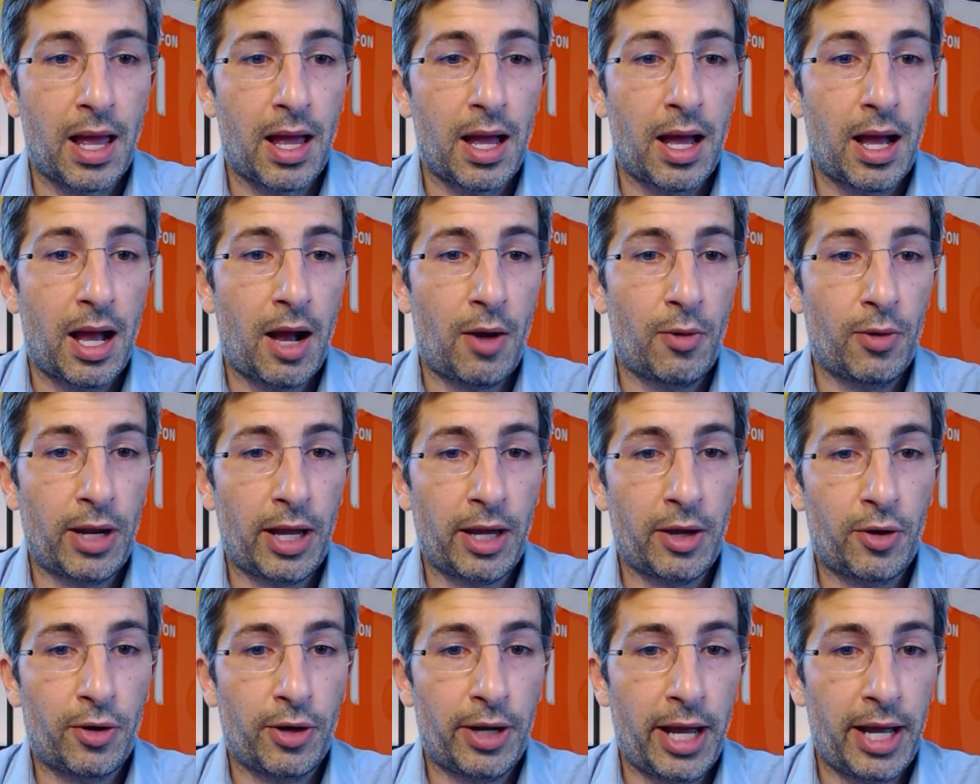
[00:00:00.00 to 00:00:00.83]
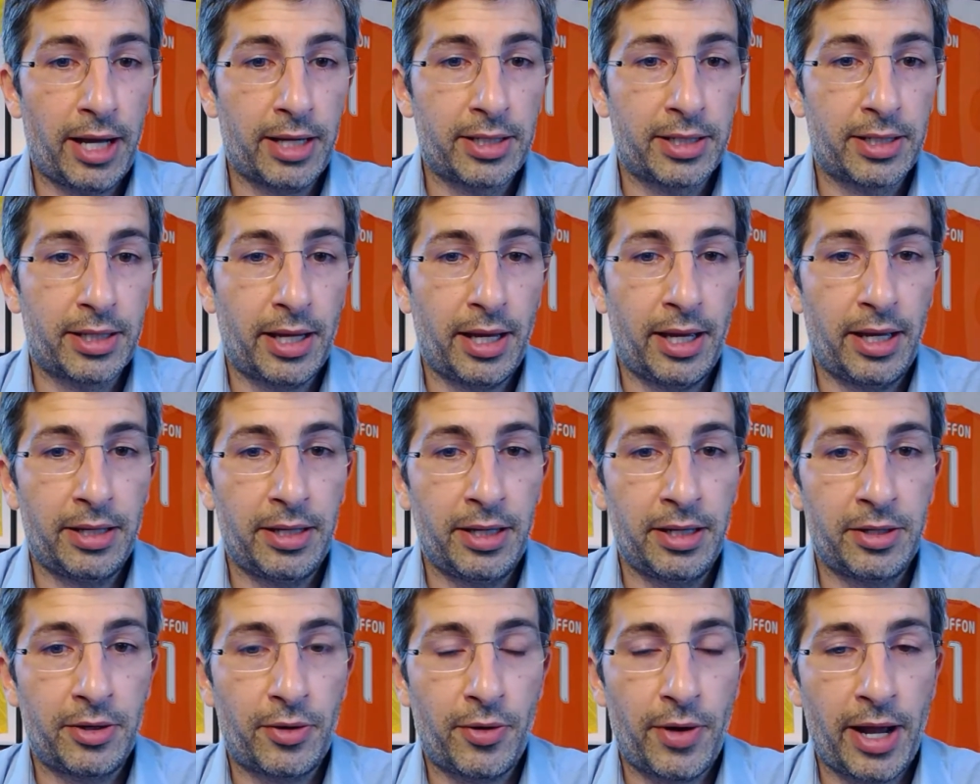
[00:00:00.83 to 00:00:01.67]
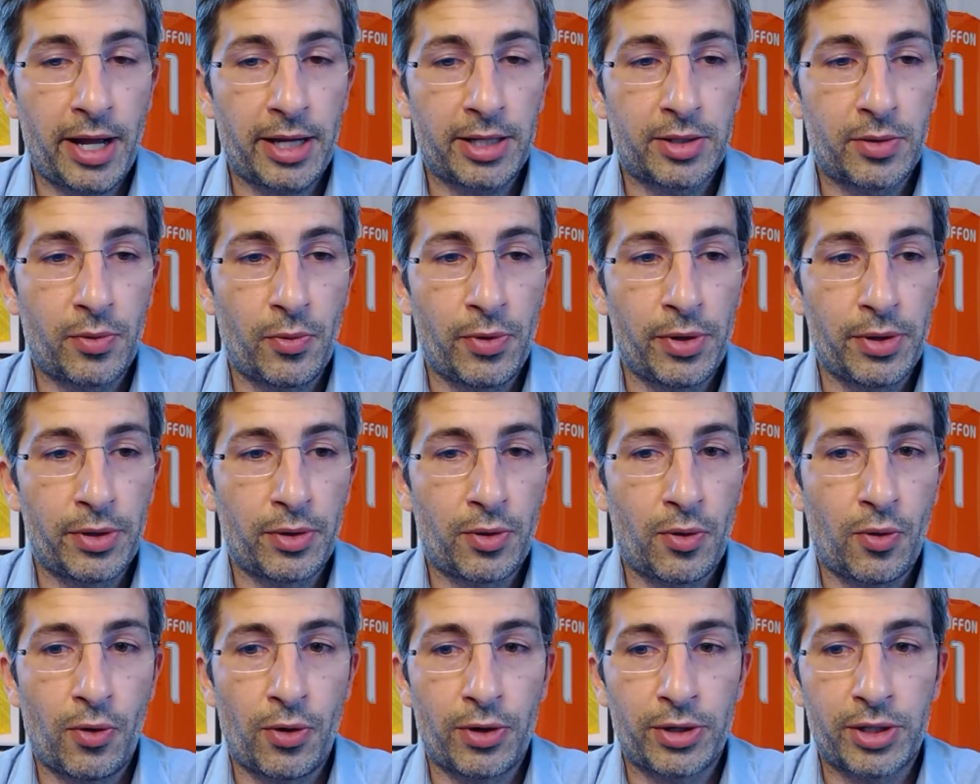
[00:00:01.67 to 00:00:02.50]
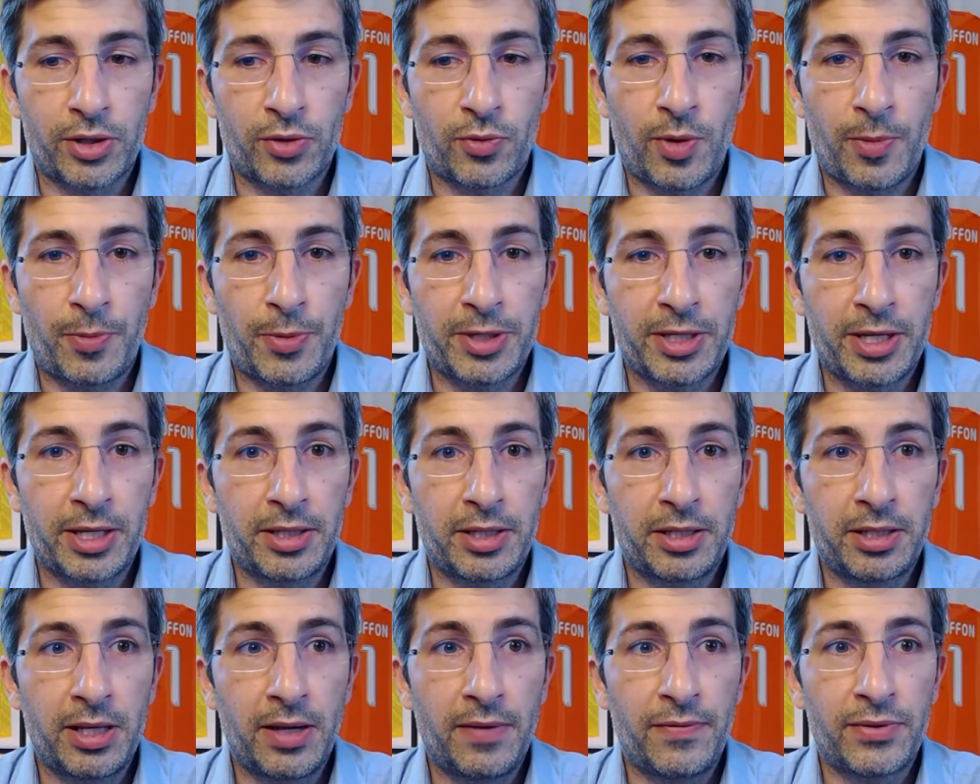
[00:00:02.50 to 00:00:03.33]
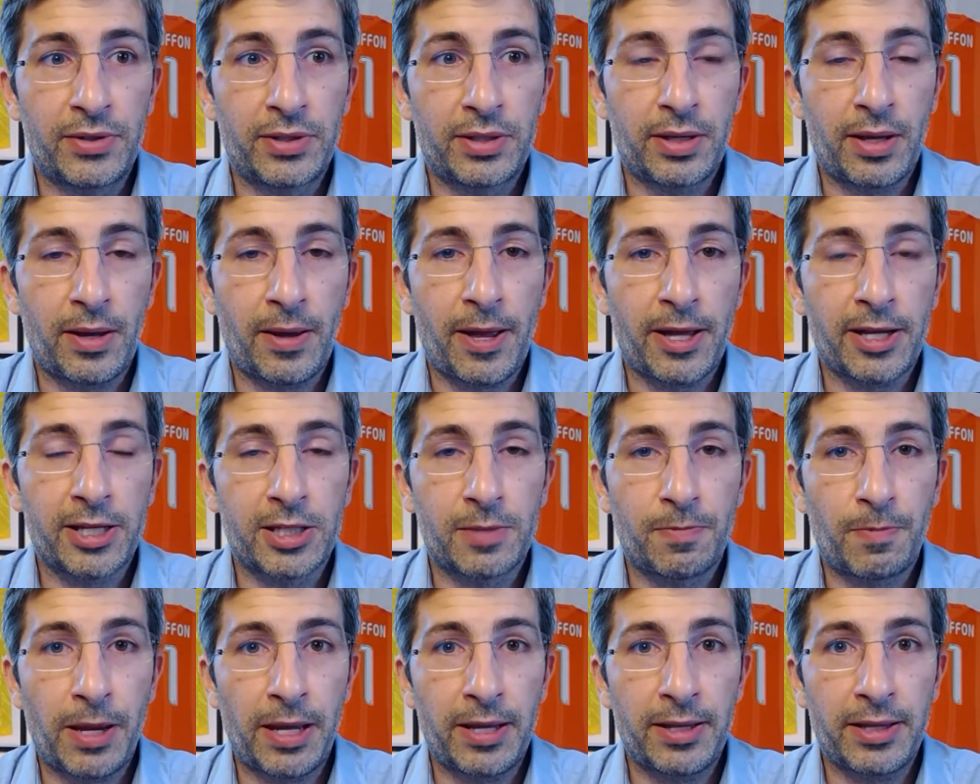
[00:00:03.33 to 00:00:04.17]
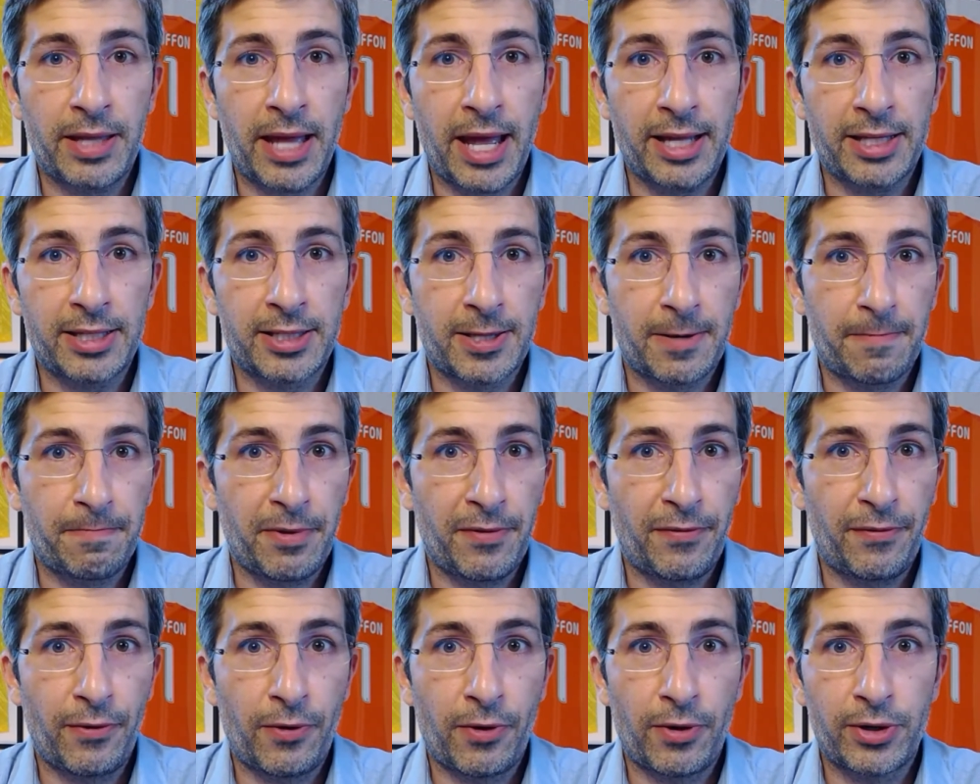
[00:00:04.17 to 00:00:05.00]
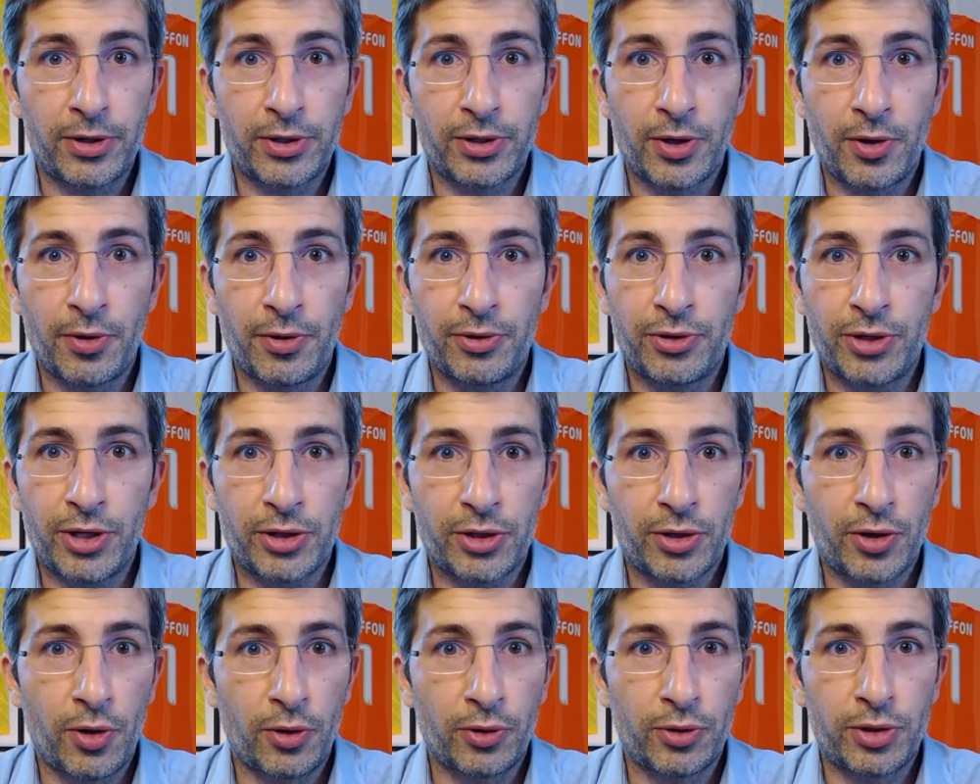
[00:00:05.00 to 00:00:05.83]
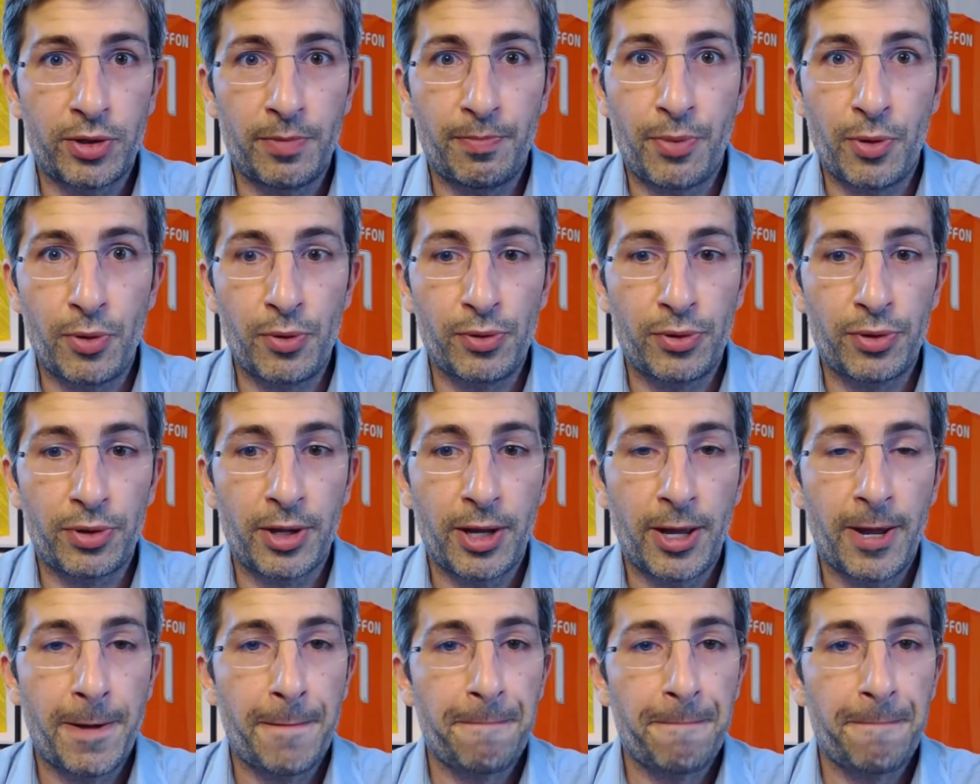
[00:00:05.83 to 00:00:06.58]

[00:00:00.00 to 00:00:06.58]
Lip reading: How will I connect and interact with course of representatives? I explained that before. So you just go to the booth.